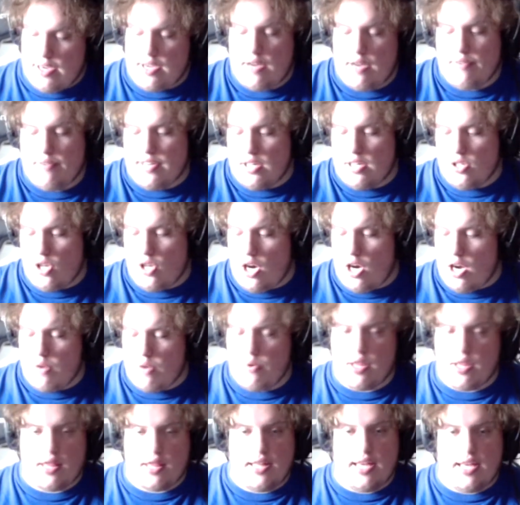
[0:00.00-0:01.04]
coming along
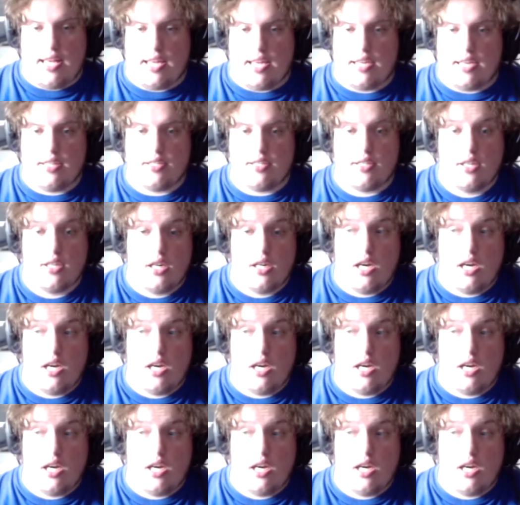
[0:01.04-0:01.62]
with things,